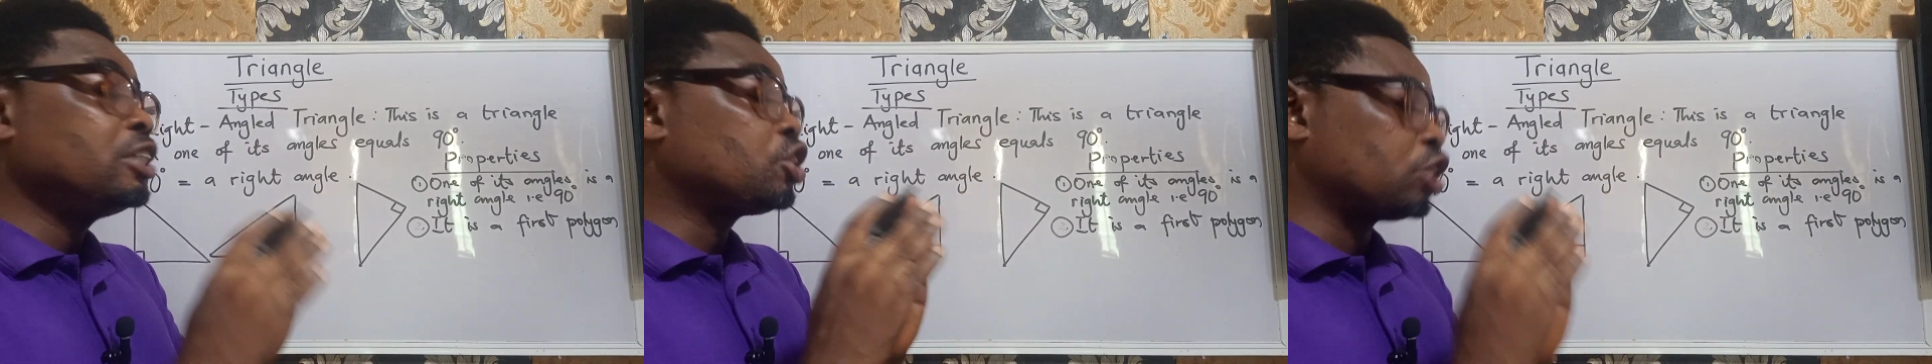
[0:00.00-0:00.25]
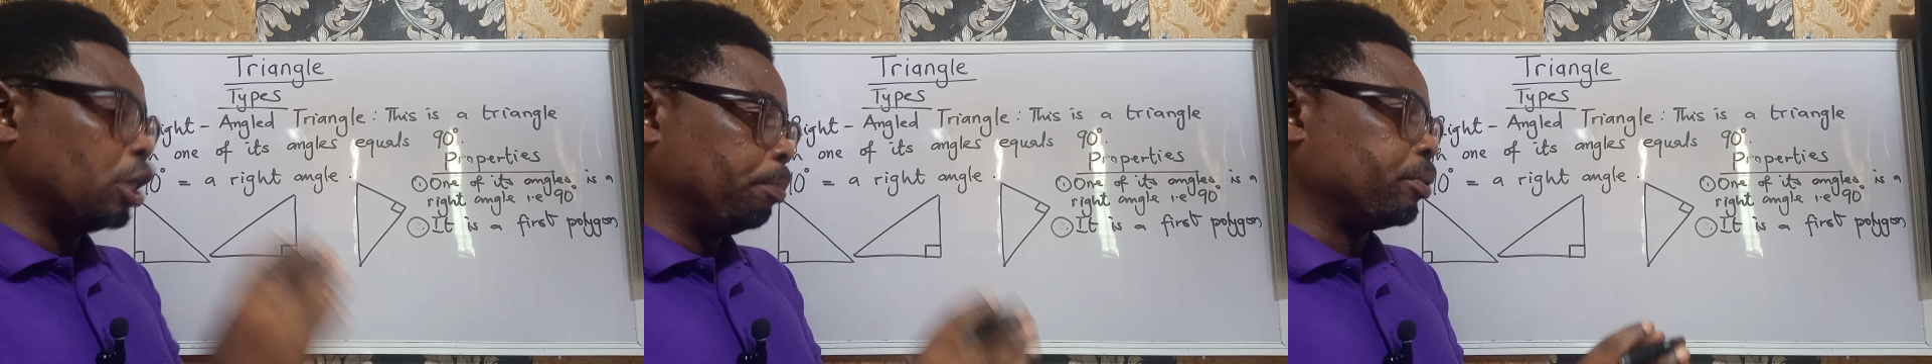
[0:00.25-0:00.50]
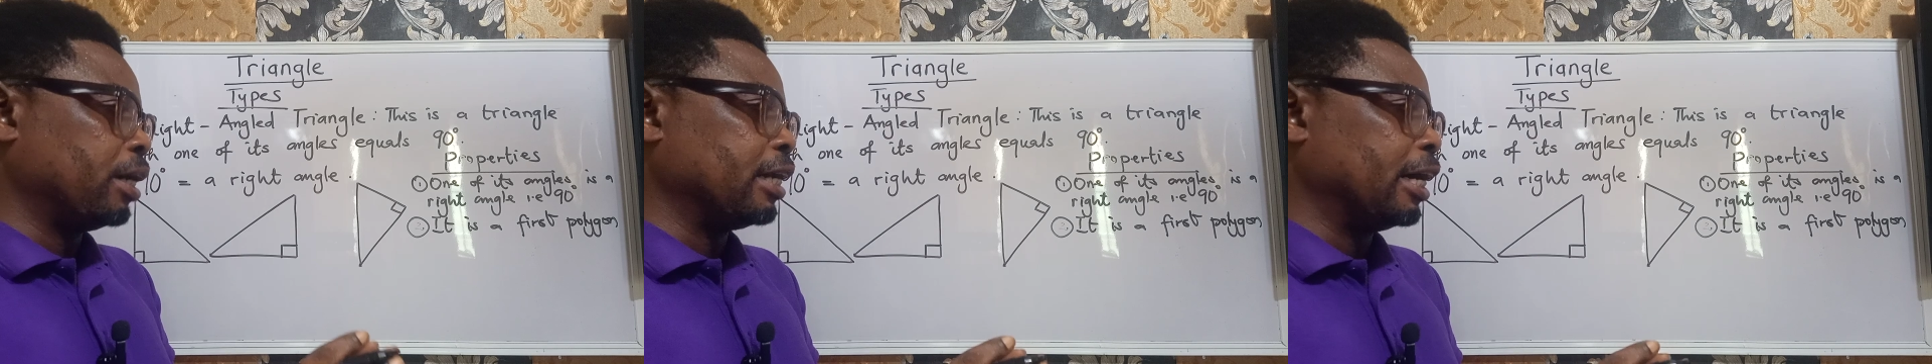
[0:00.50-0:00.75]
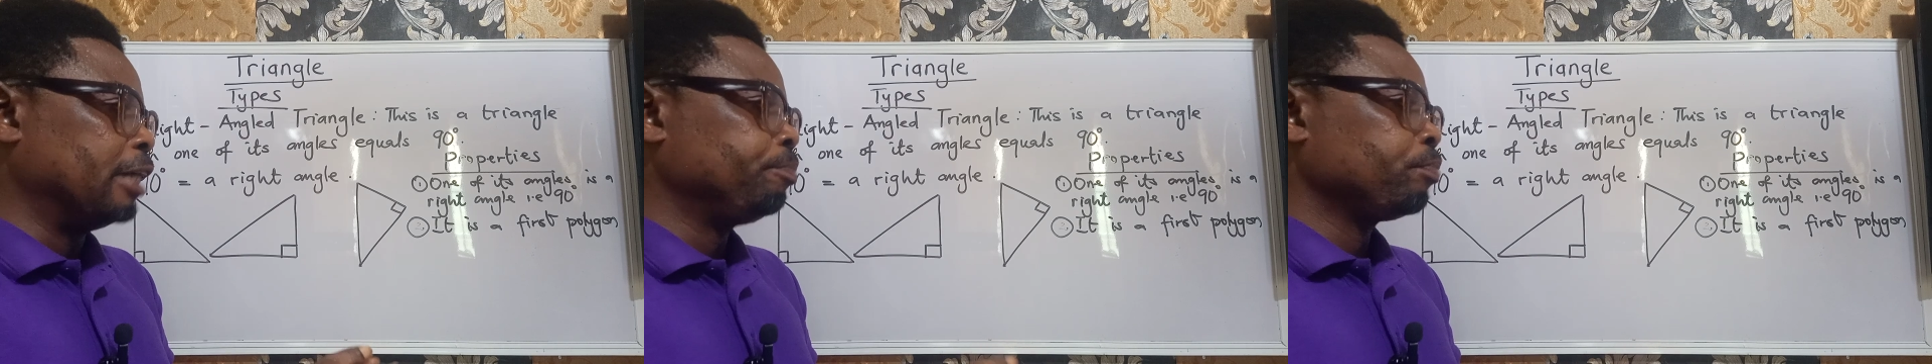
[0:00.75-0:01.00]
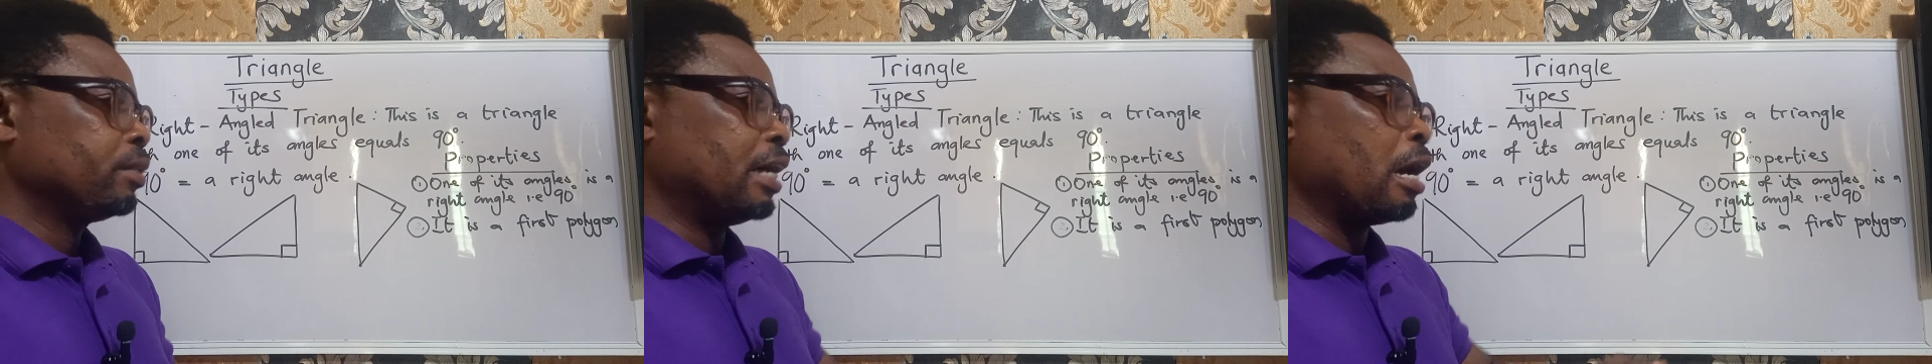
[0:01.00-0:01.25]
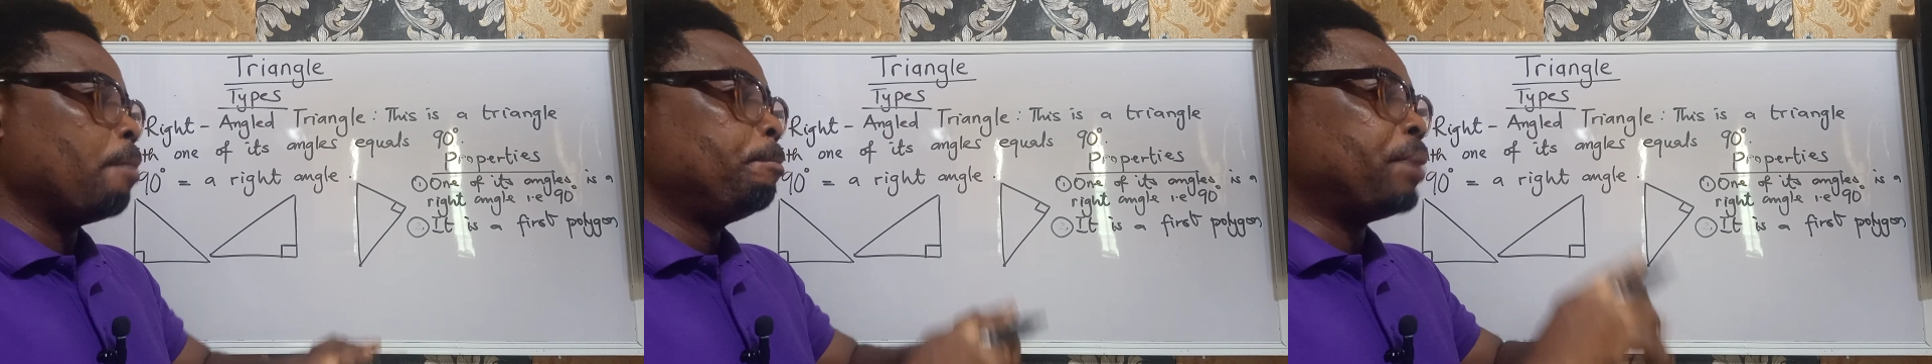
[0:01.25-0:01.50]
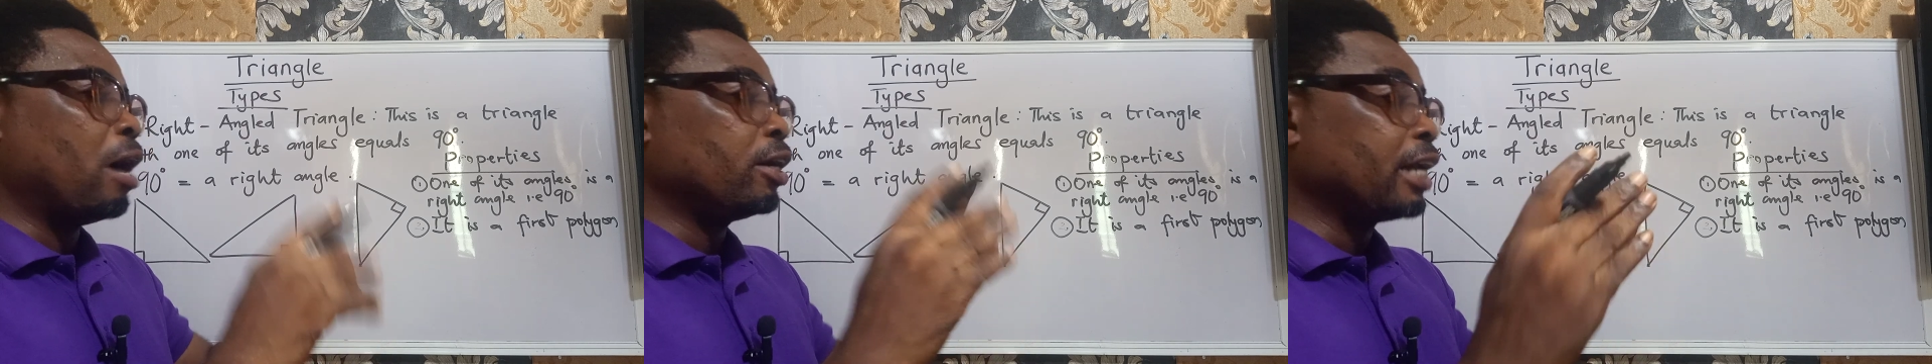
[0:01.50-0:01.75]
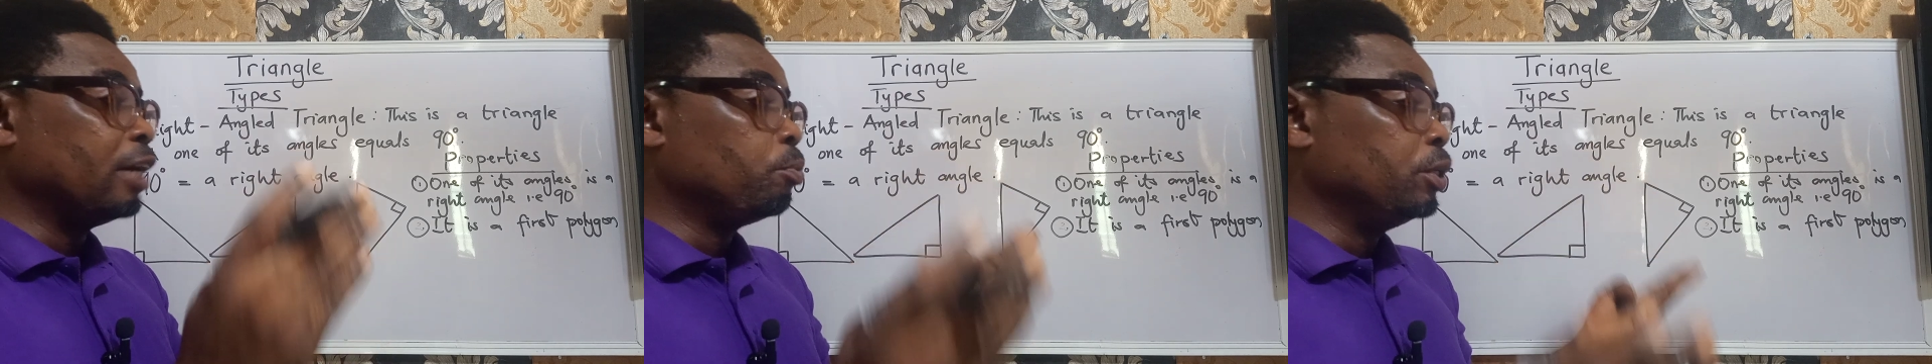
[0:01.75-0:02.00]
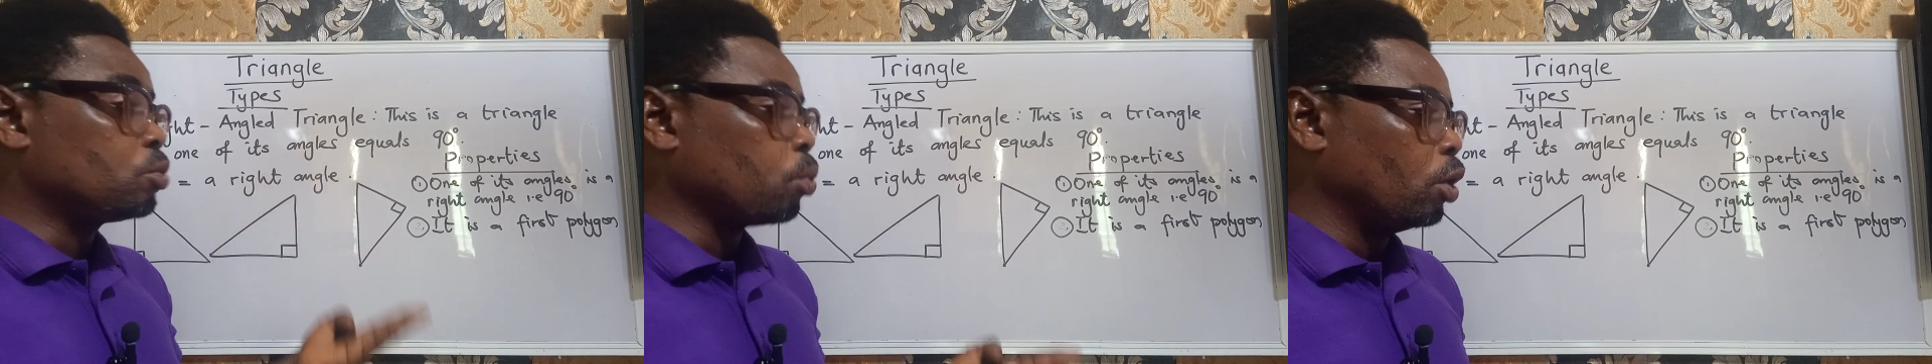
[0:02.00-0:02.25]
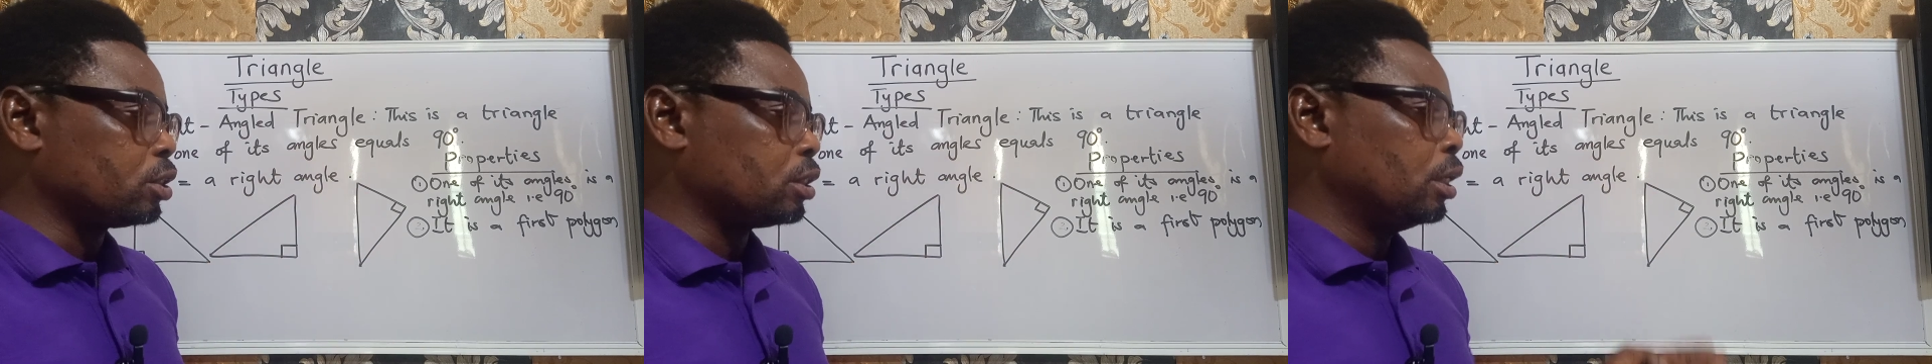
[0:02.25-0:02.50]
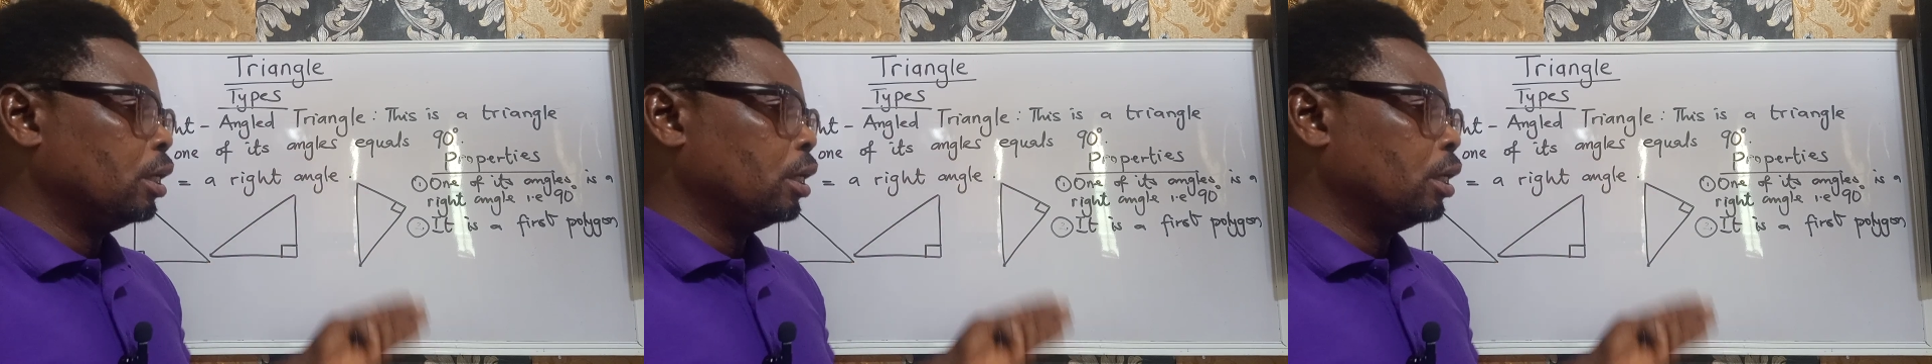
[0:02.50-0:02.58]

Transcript: shape rather that are bounded with what?